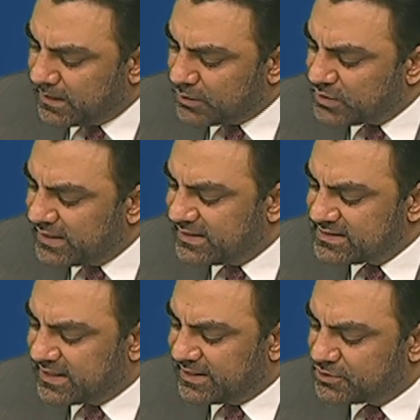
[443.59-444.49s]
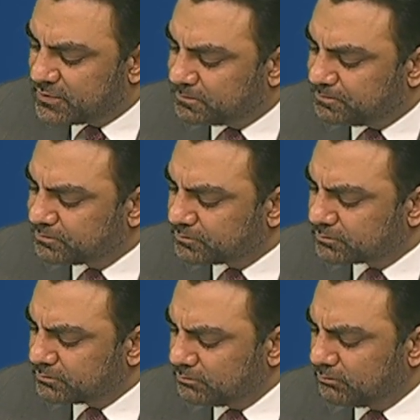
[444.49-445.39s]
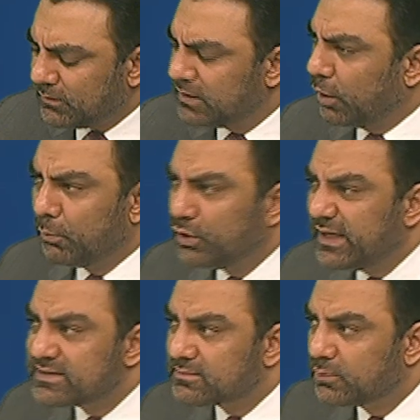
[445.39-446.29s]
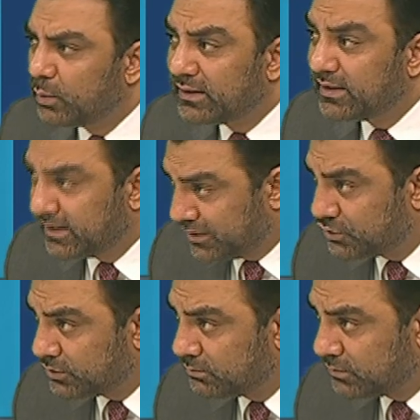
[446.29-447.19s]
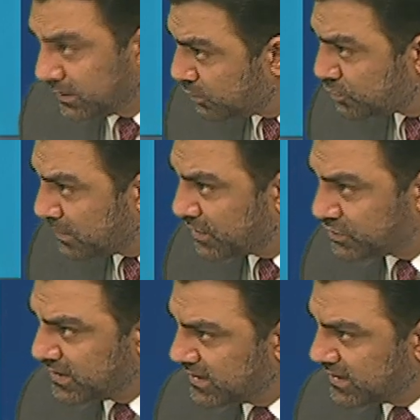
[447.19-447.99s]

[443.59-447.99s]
Now, sir, in this case, now Modi has won the election with a huge margin.